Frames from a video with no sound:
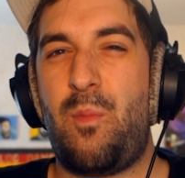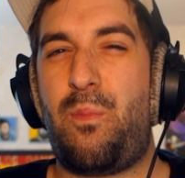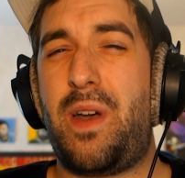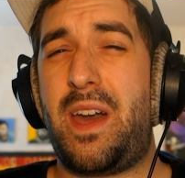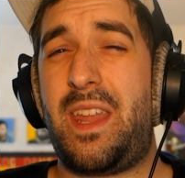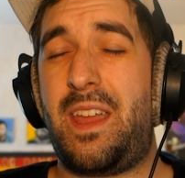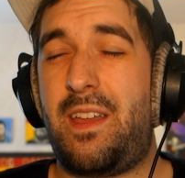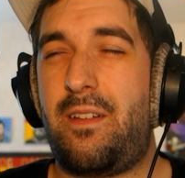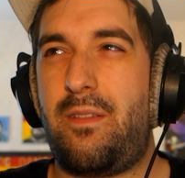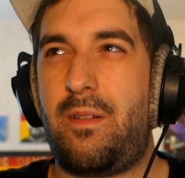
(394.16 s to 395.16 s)
but
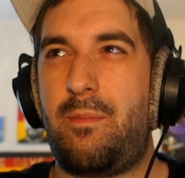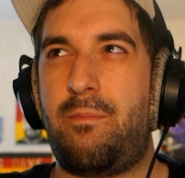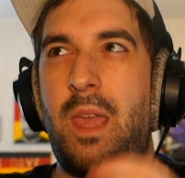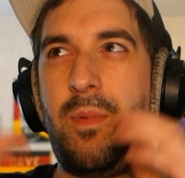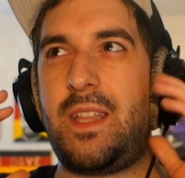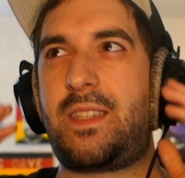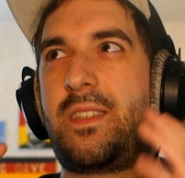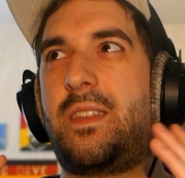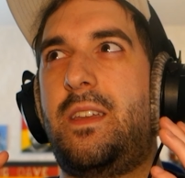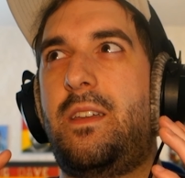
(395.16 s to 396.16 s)
maybe
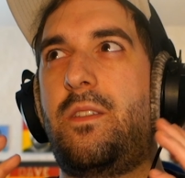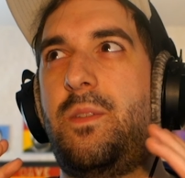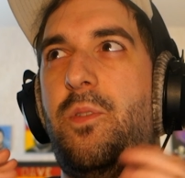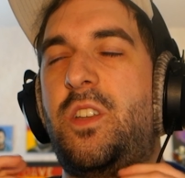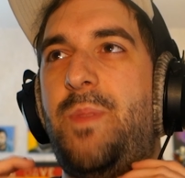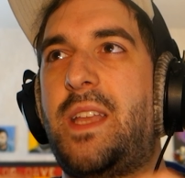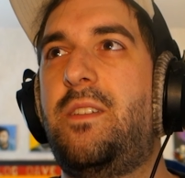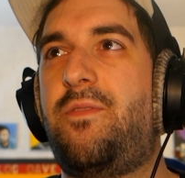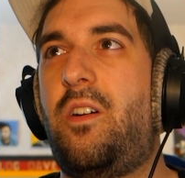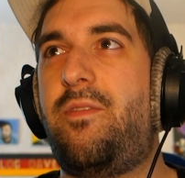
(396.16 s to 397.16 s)
it's the
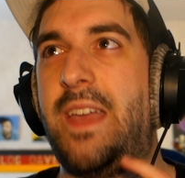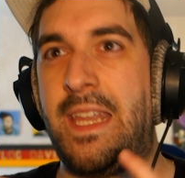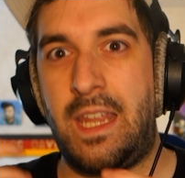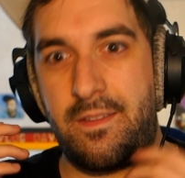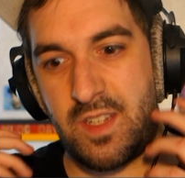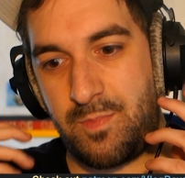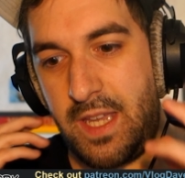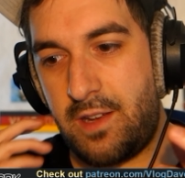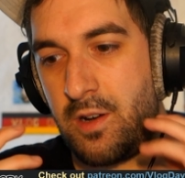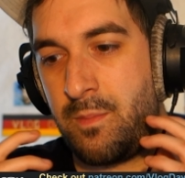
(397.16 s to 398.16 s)
perspective of a native
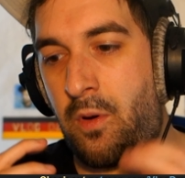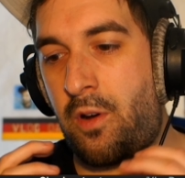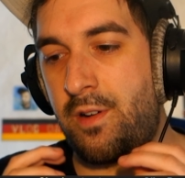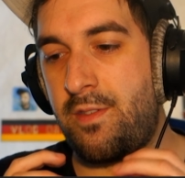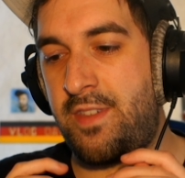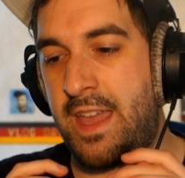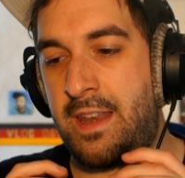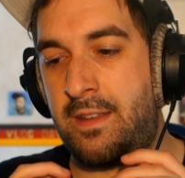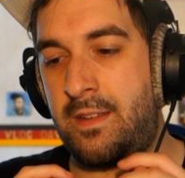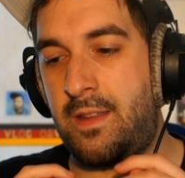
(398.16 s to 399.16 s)
speaker more
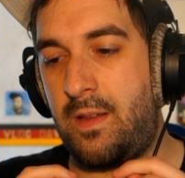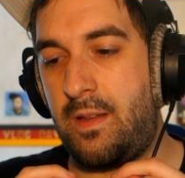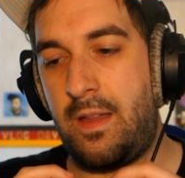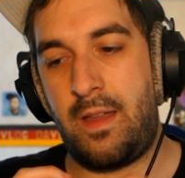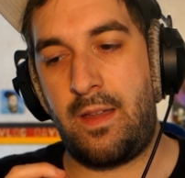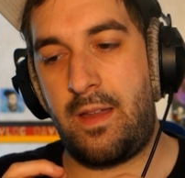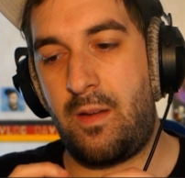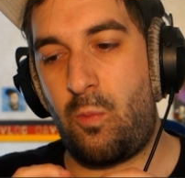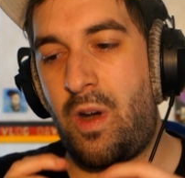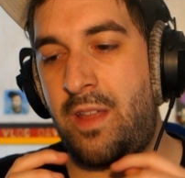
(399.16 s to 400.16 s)
than uh,
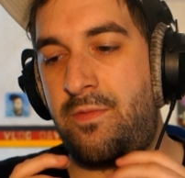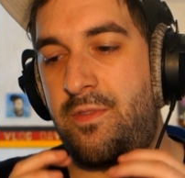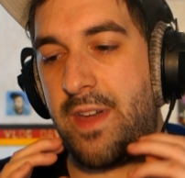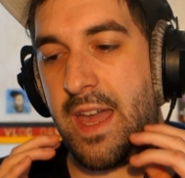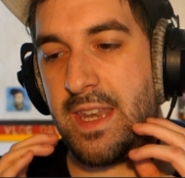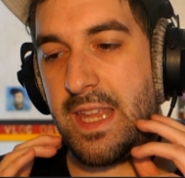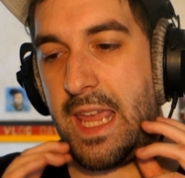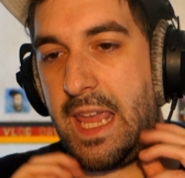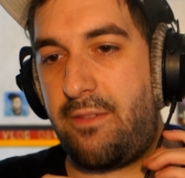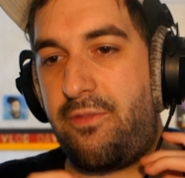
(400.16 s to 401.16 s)
one that
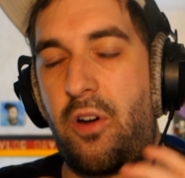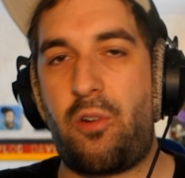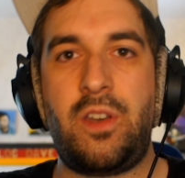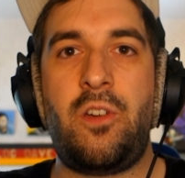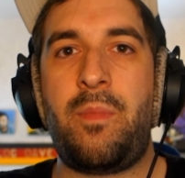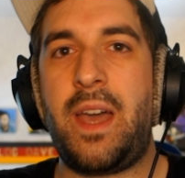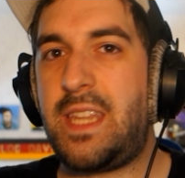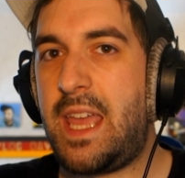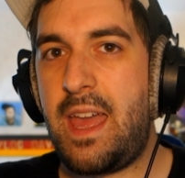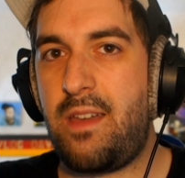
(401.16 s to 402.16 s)
a foreigner
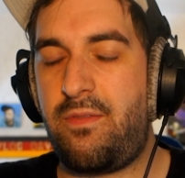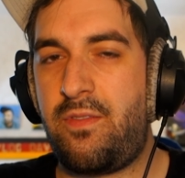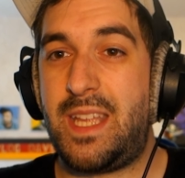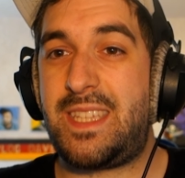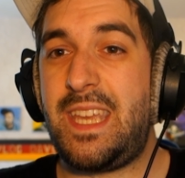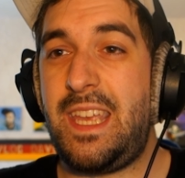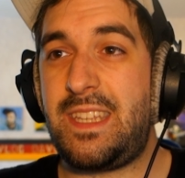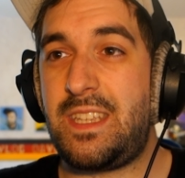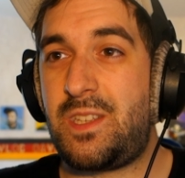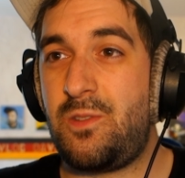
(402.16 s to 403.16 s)
might have. It's
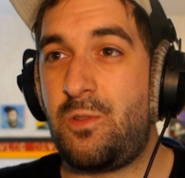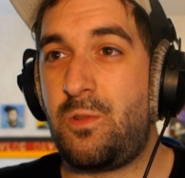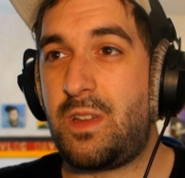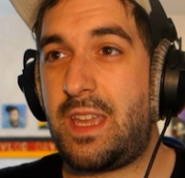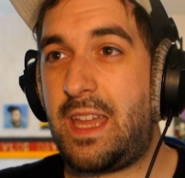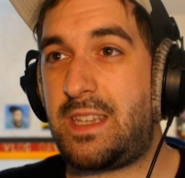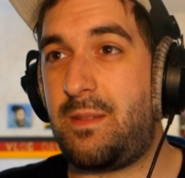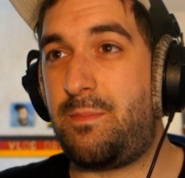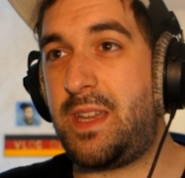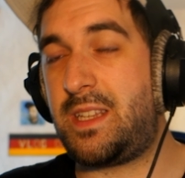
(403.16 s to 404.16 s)
easy to get
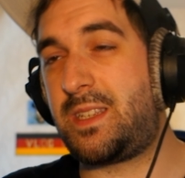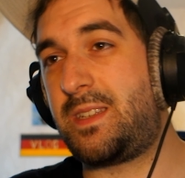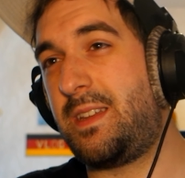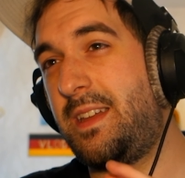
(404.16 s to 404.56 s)
a bit,